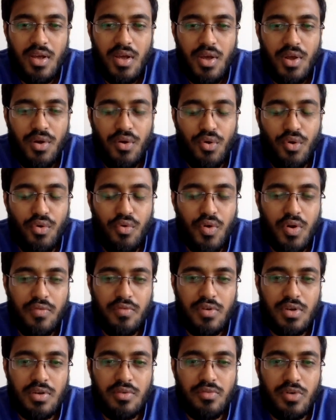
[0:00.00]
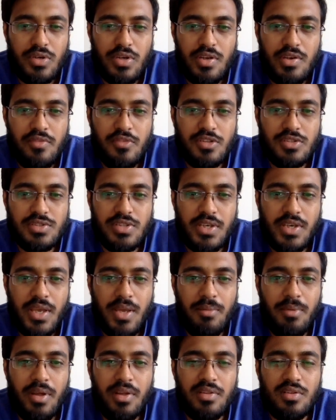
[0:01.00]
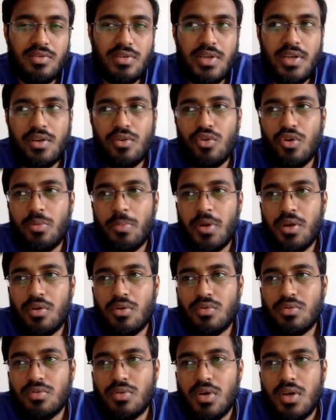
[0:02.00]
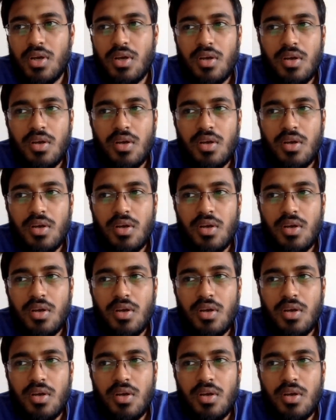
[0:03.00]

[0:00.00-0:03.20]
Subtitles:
know what he was checking. And he told me to